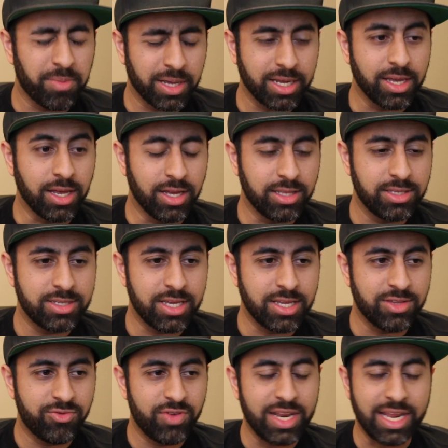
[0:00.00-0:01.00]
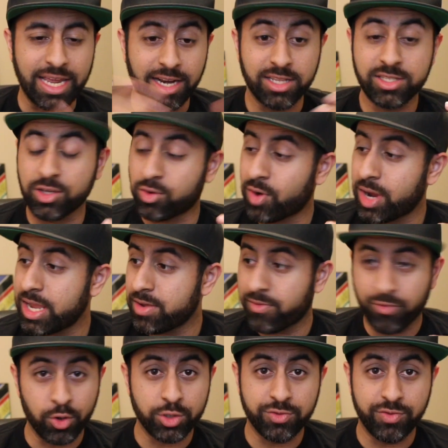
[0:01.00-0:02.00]
Like, it, it's it's fitting, and it's a great
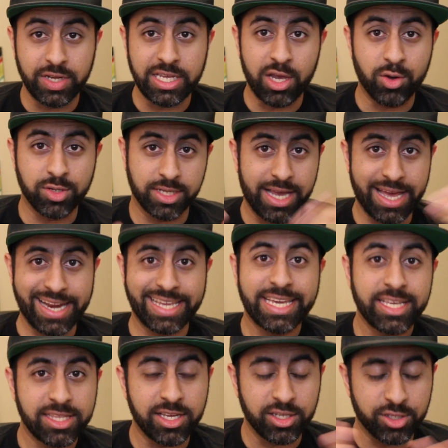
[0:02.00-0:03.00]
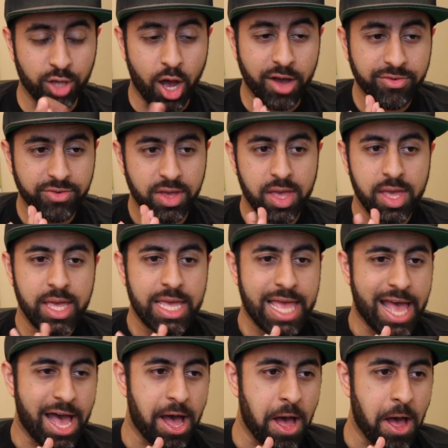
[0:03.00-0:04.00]
first video to kind of kick things off.
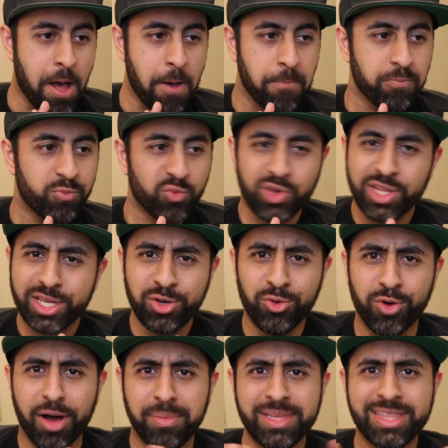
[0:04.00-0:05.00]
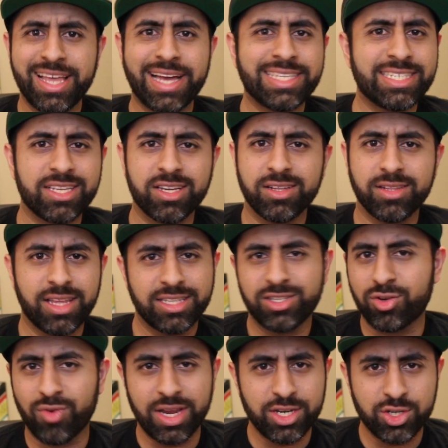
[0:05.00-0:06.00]
Um, really cool. I mean, lots of lots
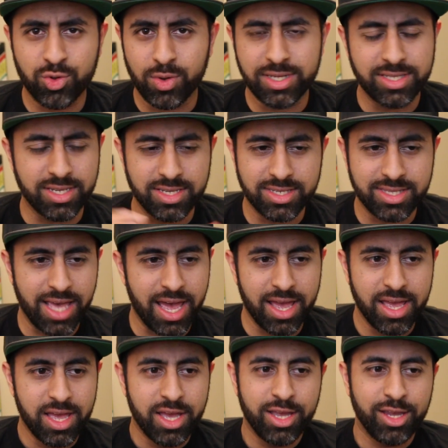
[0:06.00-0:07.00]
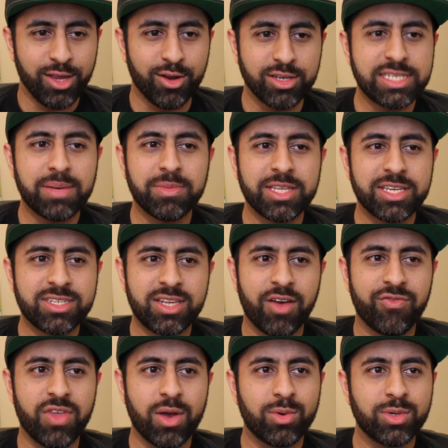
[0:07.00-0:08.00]
of great choices. That you know, some of the
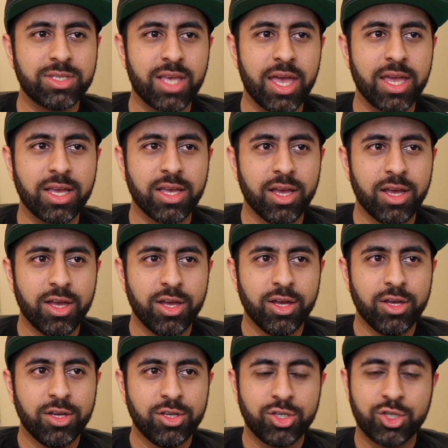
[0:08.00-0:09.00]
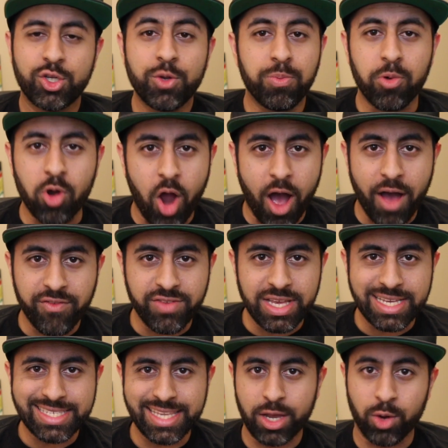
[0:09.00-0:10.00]
stuff that was like super
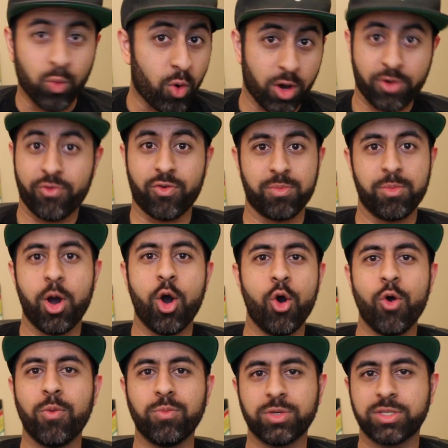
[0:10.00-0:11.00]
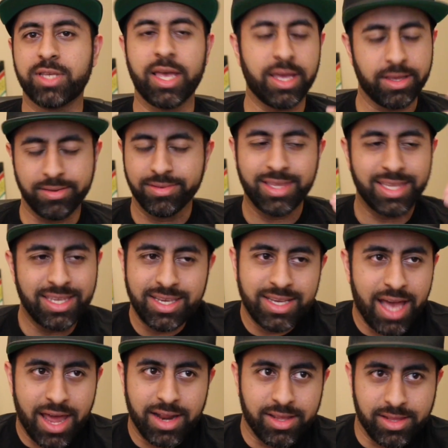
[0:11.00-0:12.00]
obvious, like work from home, was like like you
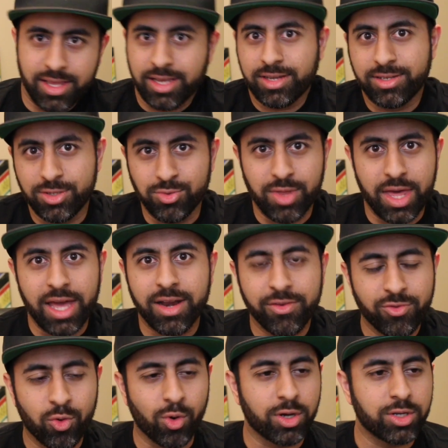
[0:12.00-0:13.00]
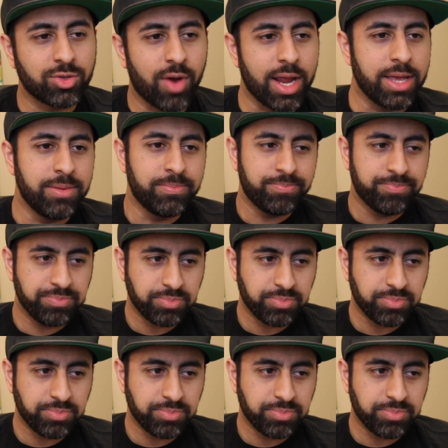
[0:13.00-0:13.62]
gotta like do that, of course, right?